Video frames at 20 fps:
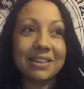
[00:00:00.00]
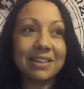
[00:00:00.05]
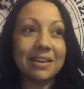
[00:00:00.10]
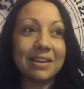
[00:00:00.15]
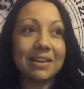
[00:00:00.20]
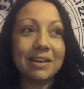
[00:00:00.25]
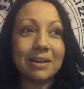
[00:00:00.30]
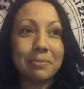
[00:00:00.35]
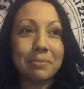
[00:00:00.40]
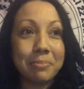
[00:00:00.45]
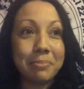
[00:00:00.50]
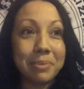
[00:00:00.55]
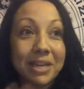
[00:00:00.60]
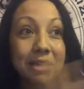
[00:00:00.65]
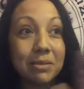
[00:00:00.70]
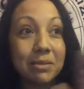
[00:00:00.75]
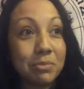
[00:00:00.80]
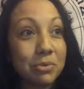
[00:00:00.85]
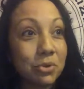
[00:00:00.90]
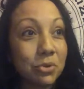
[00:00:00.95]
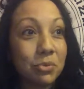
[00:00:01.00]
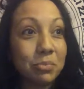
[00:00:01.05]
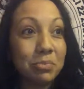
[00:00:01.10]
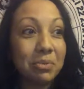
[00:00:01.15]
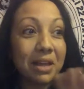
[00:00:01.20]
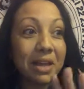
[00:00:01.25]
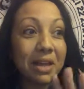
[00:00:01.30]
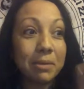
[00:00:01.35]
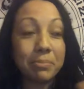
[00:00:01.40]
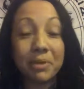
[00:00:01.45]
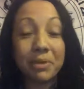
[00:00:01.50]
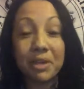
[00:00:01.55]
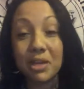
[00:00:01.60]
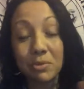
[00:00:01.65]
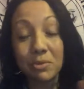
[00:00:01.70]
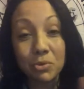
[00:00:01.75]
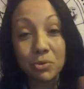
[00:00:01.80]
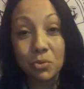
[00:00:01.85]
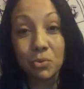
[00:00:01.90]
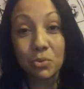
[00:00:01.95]
The peekaboo, playing
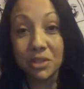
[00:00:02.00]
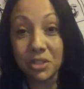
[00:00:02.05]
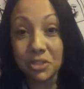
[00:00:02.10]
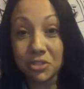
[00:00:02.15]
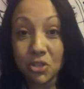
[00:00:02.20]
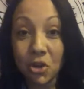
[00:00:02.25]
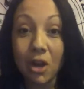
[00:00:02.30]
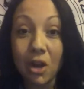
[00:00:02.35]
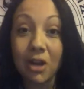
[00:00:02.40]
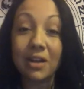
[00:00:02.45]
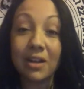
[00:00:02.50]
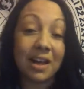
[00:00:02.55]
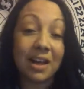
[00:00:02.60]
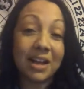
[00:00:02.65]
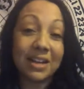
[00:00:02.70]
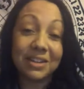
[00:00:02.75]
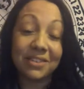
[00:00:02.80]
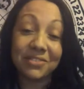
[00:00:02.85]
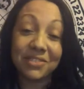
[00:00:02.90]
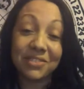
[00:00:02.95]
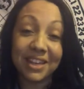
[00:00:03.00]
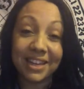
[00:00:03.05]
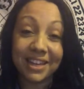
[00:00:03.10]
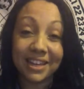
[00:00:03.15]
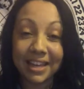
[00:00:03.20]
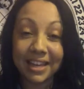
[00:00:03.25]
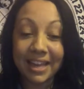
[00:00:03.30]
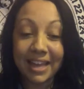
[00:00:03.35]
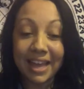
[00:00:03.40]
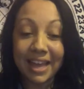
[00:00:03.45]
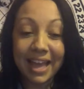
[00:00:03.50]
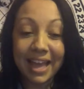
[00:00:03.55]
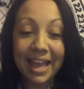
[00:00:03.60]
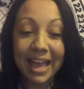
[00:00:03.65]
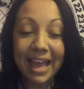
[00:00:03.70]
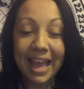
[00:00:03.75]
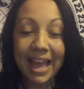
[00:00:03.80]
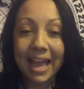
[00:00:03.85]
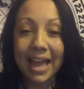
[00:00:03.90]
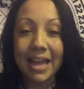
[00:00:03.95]
peekaboo with the dark kind of thing.
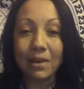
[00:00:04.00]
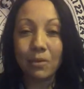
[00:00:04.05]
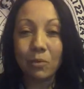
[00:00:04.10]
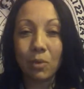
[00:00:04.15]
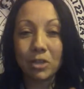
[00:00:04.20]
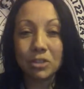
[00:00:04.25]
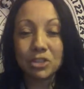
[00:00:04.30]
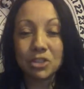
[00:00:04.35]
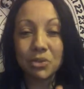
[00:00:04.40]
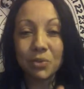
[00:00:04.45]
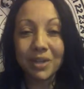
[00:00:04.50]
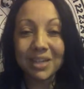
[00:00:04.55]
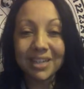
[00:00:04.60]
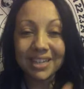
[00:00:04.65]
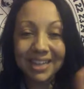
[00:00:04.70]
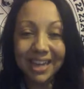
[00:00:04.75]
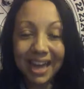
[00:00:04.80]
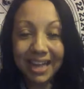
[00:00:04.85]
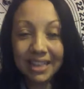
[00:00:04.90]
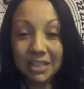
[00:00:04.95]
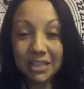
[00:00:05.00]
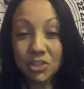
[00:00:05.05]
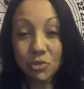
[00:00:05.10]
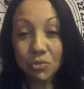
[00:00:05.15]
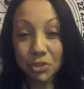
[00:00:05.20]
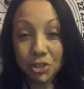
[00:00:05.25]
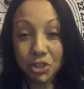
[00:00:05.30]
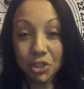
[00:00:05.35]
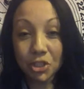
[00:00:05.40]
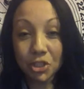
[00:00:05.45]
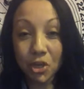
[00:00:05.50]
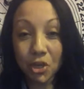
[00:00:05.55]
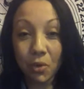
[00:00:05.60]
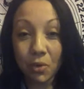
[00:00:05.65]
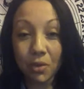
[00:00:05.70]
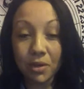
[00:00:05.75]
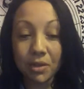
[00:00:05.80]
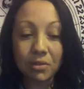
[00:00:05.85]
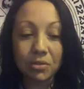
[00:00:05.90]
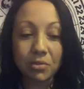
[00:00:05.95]
And once you acknowledge what you're
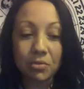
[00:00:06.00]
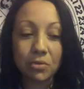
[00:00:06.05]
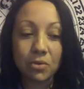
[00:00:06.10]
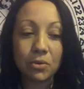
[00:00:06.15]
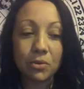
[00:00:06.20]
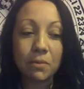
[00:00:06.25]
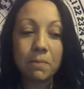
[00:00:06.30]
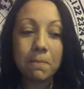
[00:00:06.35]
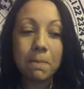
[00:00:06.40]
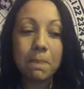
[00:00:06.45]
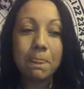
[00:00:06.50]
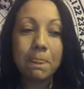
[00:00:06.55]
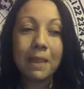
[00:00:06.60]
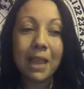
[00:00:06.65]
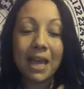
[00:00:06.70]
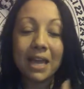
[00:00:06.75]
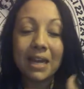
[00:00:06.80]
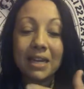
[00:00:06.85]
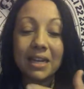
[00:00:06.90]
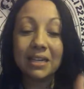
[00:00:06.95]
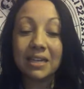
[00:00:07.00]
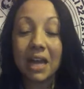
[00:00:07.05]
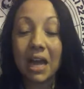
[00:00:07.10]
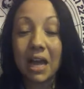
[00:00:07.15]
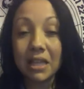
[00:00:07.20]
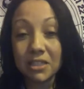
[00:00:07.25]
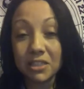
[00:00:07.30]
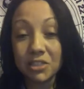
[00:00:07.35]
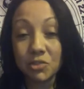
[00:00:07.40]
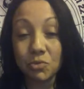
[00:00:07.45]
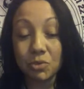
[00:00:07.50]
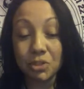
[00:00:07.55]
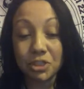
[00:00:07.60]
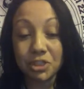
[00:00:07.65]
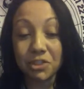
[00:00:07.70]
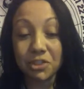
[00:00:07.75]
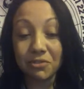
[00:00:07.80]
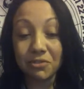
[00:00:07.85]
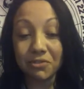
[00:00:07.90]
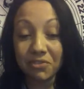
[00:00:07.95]
going through and acknowledge what
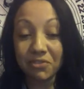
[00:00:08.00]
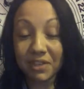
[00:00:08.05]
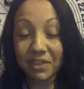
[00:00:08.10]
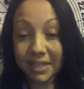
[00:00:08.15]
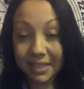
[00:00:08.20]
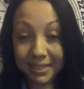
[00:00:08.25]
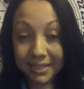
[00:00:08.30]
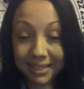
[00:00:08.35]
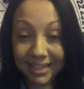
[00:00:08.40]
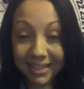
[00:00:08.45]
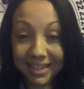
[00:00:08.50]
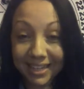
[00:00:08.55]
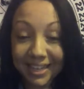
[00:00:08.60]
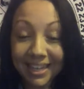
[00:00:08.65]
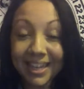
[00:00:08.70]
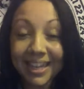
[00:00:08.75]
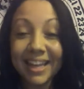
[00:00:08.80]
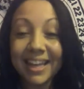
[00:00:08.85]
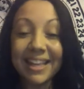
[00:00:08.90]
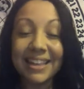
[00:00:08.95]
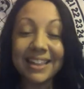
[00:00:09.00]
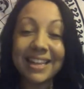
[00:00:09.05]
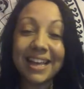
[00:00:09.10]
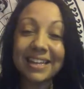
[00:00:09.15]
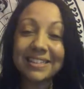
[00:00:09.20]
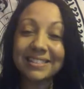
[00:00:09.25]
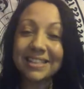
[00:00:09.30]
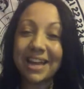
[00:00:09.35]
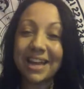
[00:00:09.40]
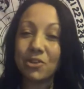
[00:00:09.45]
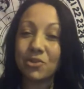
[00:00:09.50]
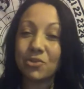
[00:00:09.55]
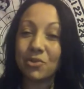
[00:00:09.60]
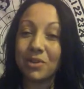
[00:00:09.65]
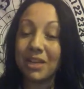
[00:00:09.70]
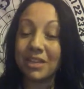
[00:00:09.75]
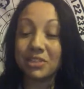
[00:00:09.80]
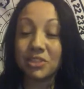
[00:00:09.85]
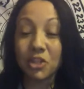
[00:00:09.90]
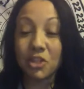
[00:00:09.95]
you're feeling, that's how you
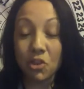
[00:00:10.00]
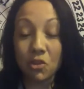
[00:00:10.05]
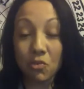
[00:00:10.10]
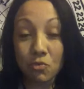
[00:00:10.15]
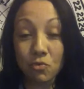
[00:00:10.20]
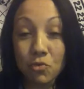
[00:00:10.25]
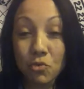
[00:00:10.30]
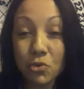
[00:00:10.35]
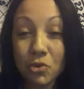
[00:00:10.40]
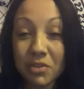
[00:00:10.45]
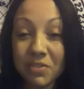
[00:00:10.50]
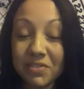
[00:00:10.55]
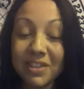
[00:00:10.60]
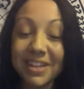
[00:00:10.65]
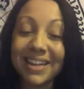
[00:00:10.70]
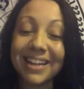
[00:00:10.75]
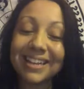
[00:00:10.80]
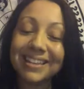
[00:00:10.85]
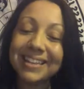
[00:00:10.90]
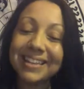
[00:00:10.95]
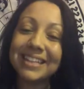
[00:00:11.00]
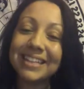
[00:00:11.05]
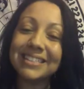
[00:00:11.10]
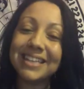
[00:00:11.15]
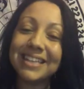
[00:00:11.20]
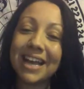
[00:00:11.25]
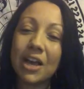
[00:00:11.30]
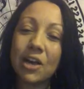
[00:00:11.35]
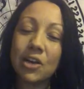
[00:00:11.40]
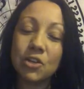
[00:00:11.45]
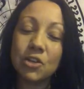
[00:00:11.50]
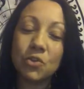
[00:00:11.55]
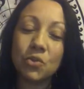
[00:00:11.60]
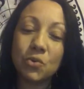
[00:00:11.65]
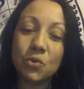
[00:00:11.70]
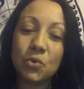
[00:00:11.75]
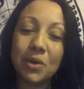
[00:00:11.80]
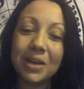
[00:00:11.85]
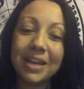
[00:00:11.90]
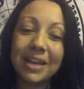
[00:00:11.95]
get to the root of it, and that's how
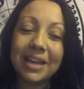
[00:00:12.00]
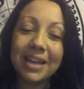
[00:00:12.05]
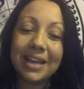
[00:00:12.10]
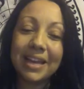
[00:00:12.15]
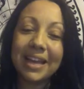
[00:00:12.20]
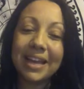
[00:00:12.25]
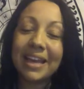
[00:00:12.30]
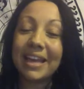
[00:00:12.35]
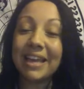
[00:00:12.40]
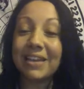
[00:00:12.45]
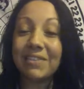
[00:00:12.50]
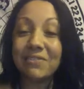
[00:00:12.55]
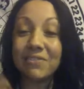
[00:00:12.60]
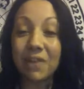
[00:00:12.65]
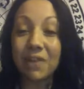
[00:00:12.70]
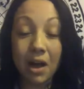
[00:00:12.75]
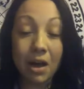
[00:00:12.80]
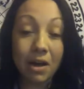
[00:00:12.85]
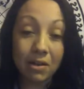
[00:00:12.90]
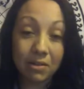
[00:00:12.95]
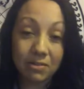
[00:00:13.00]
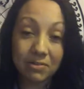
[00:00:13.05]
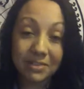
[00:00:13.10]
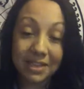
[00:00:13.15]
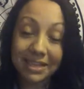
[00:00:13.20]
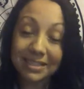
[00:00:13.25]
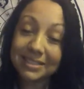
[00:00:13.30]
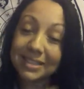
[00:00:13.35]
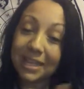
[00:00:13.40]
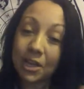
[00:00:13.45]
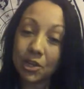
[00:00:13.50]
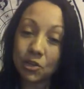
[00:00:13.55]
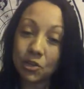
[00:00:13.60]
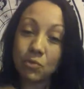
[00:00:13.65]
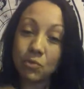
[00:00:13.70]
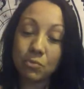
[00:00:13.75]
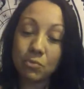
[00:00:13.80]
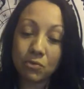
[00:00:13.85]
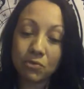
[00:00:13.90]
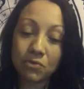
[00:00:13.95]
you evolve. That's how you
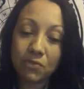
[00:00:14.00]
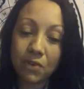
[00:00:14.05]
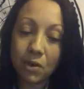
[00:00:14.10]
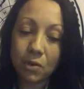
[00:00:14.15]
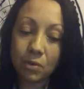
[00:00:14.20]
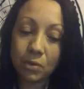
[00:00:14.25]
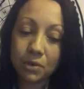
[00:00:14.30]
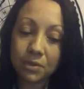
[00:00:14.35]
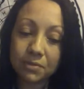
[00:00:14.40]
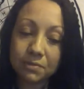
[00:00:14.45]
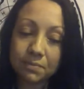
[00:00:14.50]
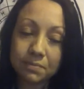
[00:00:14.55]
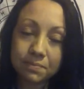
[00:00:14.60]
move forward.